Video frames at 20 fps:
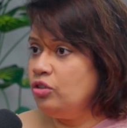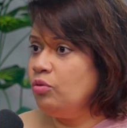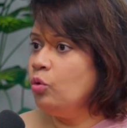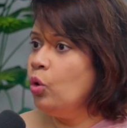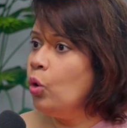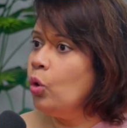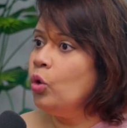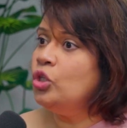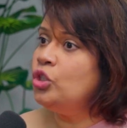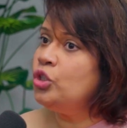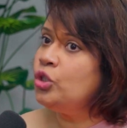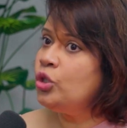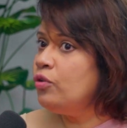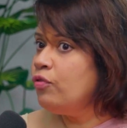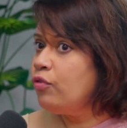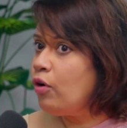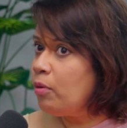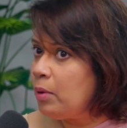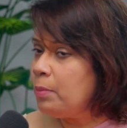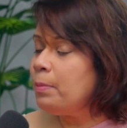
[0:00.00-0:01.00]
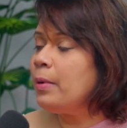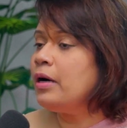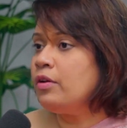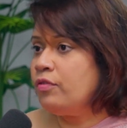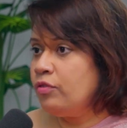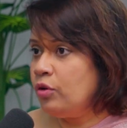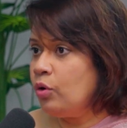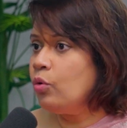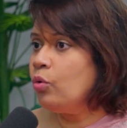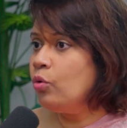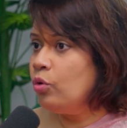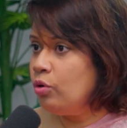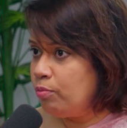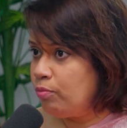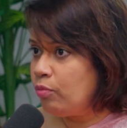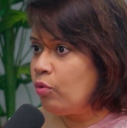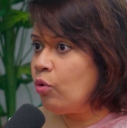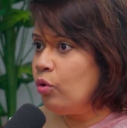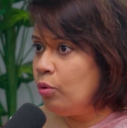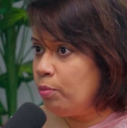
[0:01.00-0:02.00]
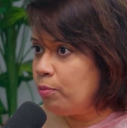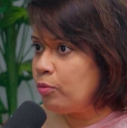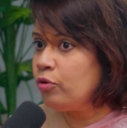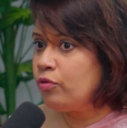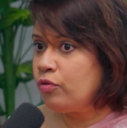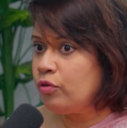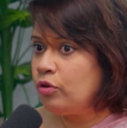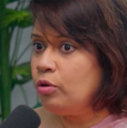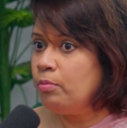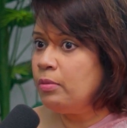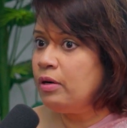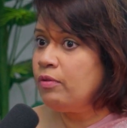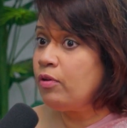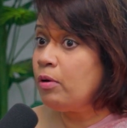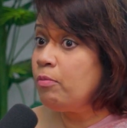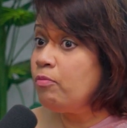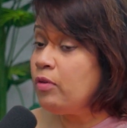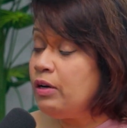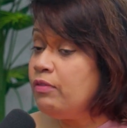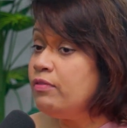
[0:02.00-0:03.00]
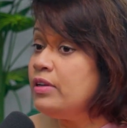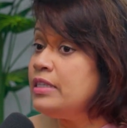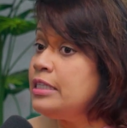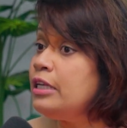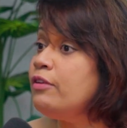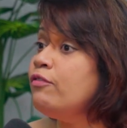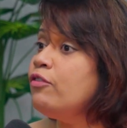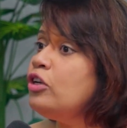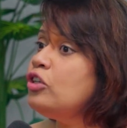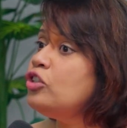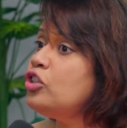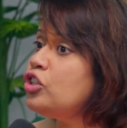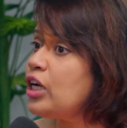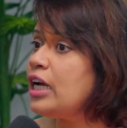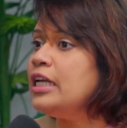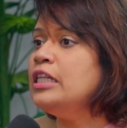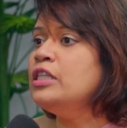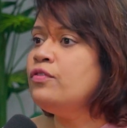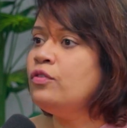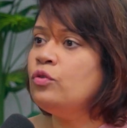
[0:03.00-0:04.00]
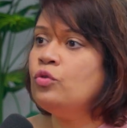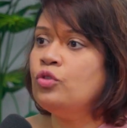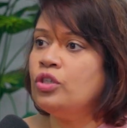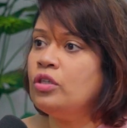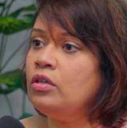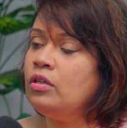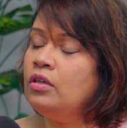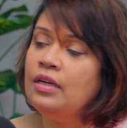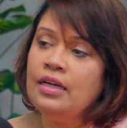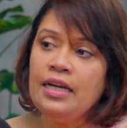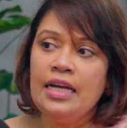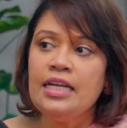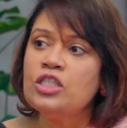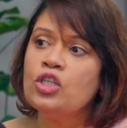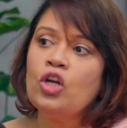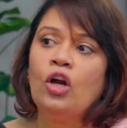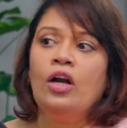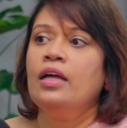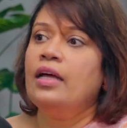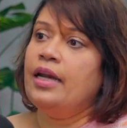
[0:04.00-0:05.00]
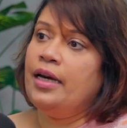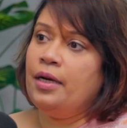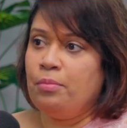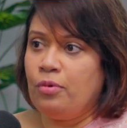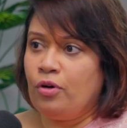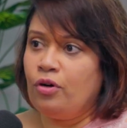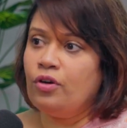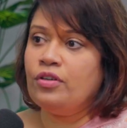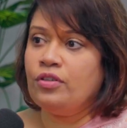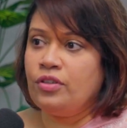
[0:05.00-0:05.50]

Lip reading: gold should form a part of your whole portfolio, but from investing for your child's future, it's not a great product.